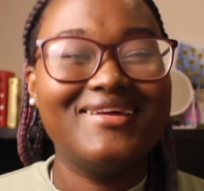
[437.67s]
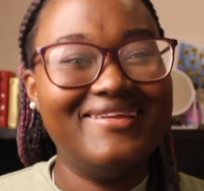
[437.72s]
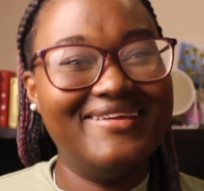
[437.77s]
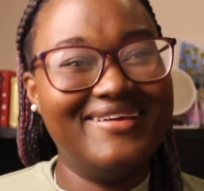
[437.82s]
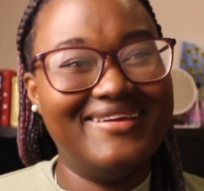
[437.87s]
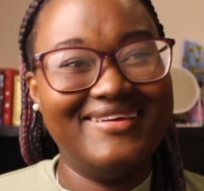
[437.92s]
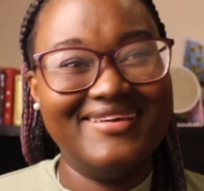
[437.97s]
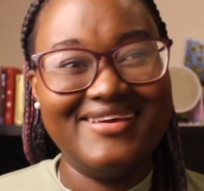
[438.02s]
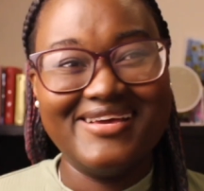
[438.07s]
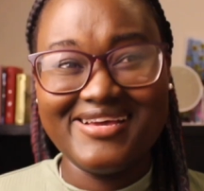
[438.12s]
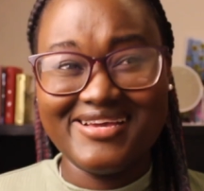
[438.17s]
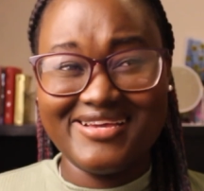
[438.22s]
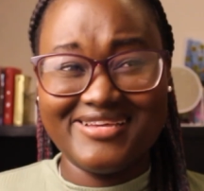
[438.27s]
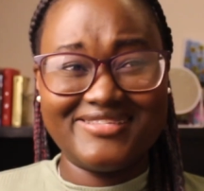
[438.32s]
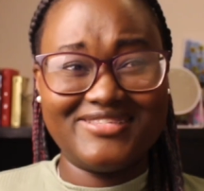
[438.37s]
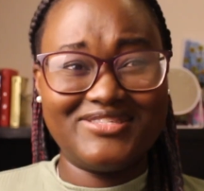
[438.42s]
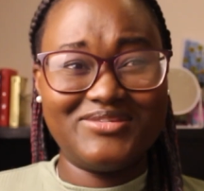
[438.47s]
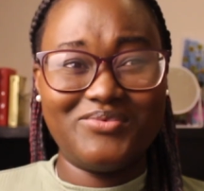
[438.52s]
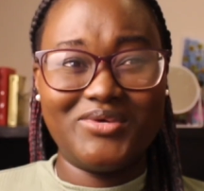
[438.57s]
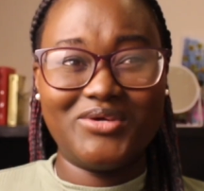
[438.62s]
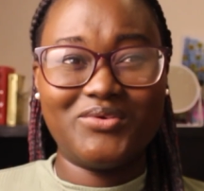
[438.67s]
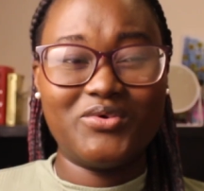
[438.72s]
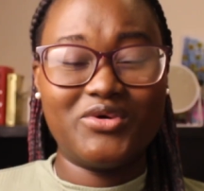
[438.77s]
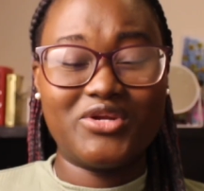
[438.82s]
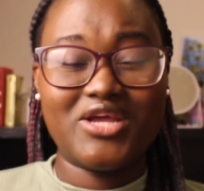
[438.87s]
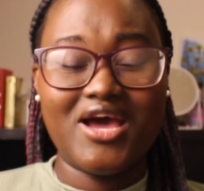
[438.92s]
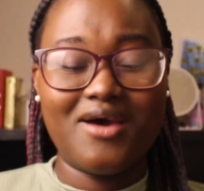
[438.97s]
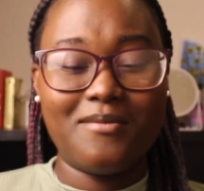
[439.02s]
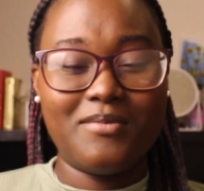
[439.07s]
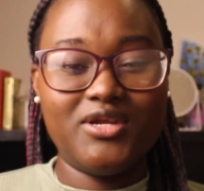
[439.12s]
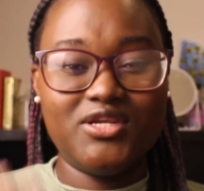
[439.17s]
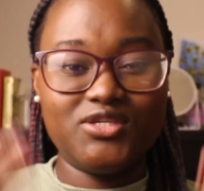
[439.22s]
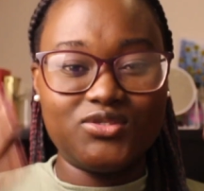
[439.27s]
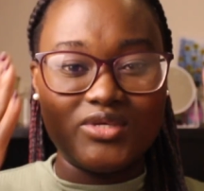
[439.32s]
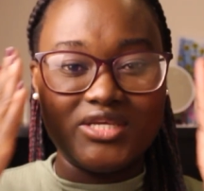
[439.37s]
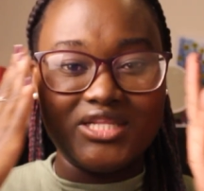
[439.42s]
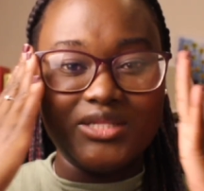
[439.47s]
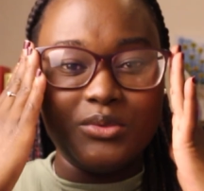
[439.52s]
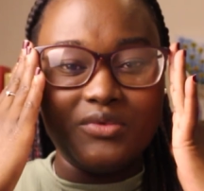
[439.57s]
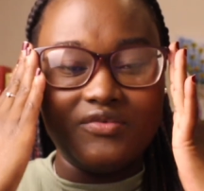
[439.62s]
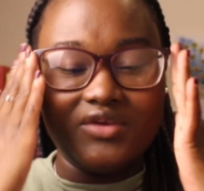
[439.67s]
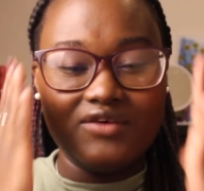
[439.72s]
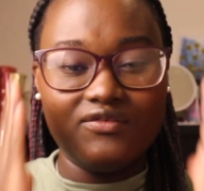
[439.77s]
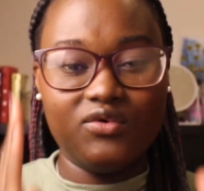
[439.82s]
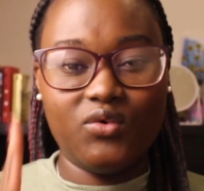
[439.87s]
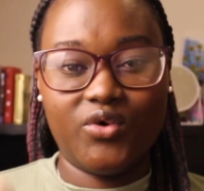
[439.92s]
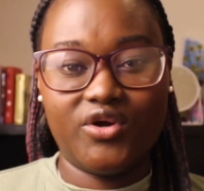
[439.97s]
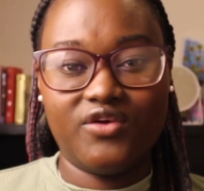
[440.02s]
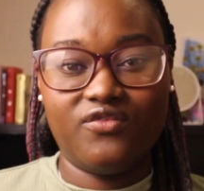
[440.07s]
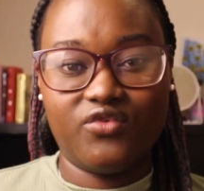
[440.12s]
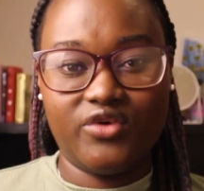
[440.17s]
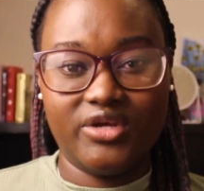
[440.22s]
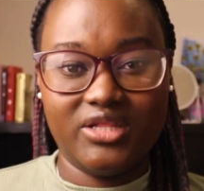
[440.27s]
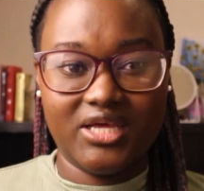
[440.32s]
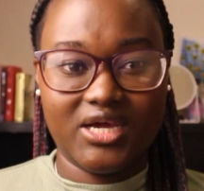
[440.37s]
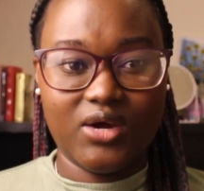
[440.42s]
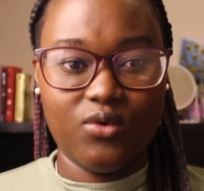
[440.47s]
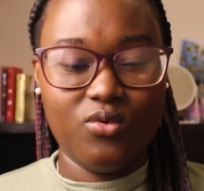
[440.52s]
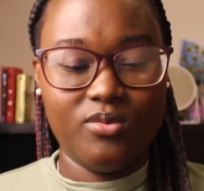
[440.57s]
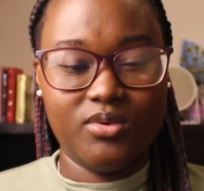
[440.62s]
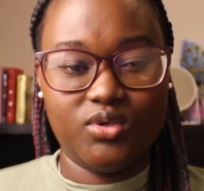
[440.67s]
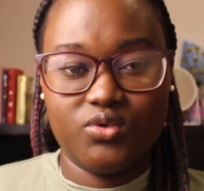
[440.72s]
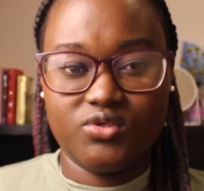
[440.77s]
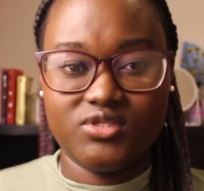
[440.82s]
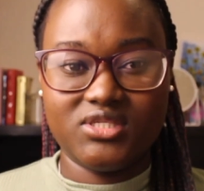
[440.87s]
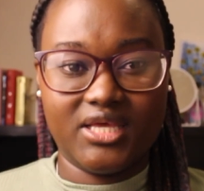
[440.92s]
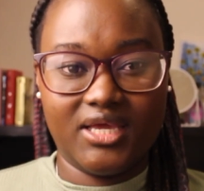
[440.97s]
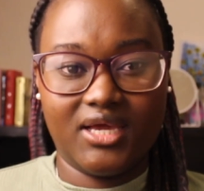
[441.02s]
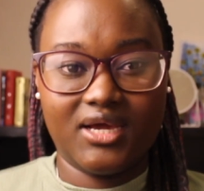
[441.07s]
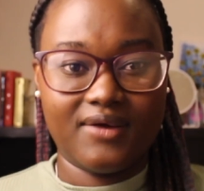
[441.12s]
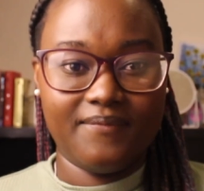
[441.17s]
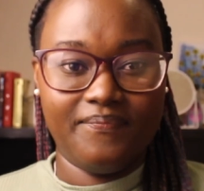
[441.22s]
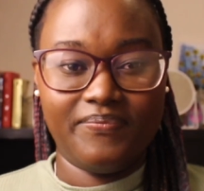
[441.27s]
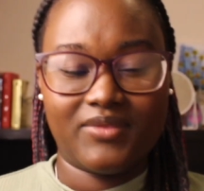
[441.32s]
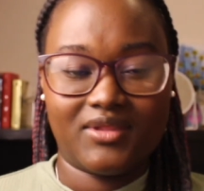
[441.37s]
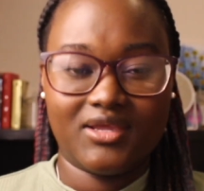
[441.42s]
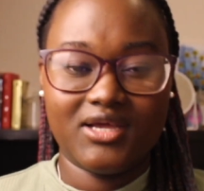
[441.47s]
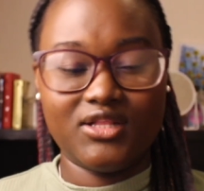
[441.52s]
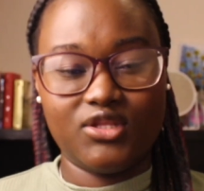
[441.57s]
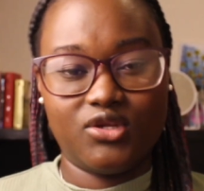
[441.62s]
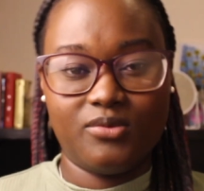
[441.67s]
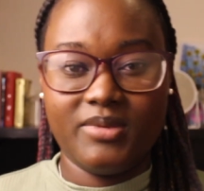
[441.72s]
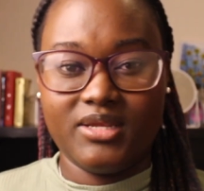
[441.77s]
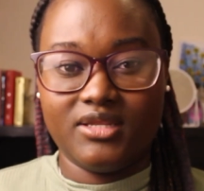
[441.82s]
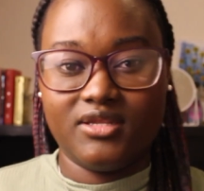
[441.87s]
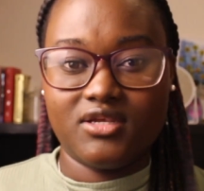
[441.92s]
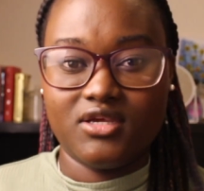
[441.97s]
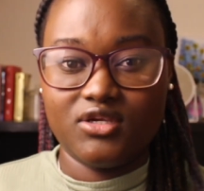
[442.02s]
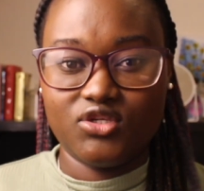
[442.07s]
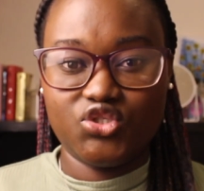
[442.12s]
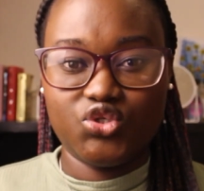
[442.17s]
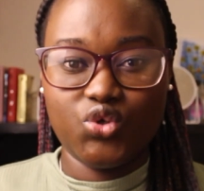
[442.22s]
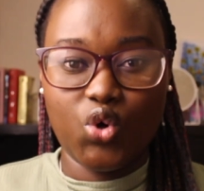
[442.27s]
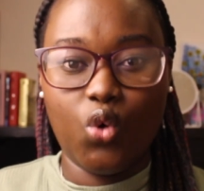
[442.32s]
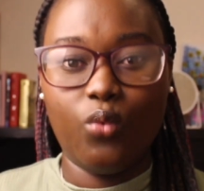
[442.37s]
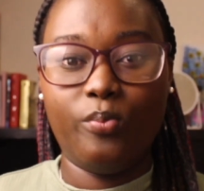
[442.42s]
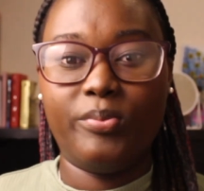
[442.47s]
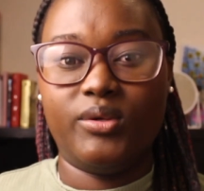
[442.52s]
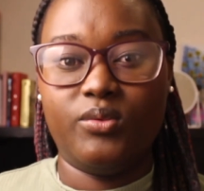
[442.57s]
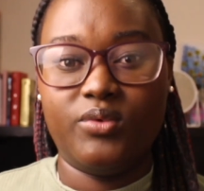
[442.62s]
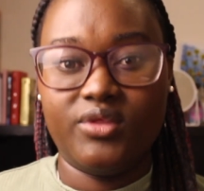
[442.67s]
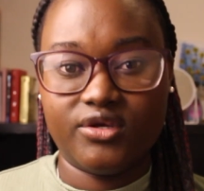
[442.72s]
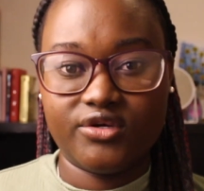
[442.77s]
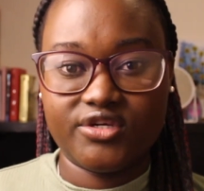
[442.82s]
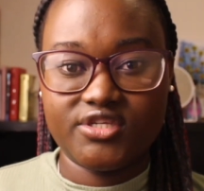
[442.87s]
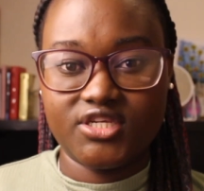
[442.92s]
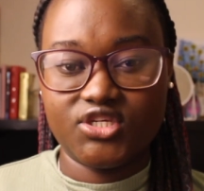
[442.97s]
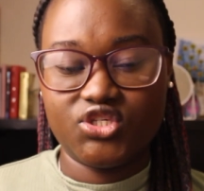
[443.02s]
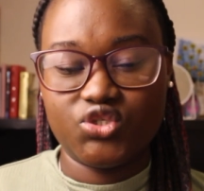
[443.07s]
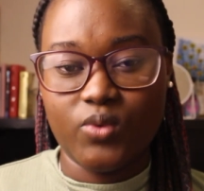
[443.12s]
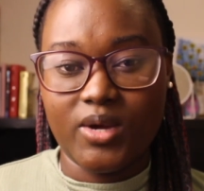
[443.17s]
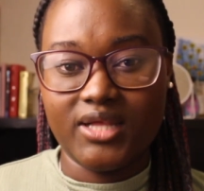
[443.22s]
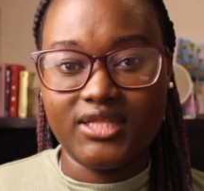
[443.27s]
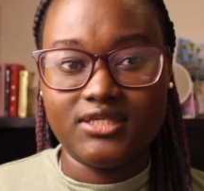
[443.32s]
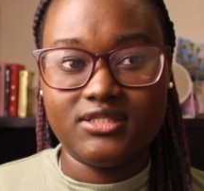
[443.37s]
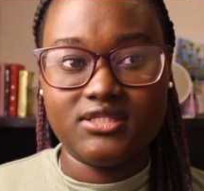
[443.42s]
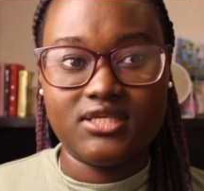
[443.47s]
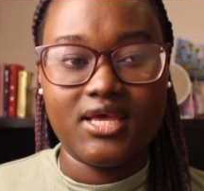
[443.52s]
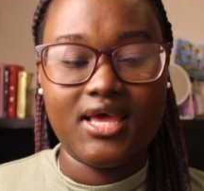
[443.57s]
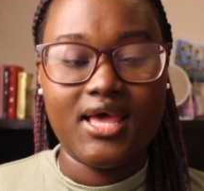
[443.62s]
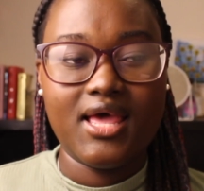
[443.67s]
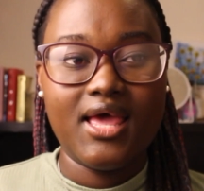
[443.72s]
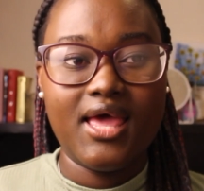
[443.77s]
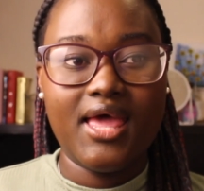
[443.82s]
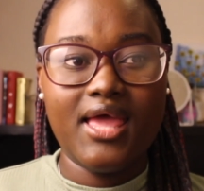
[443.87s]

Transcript: it's such a weird word, but in Swahili we even have a word for it, like a woman who's like a little bit too open with her sexuality.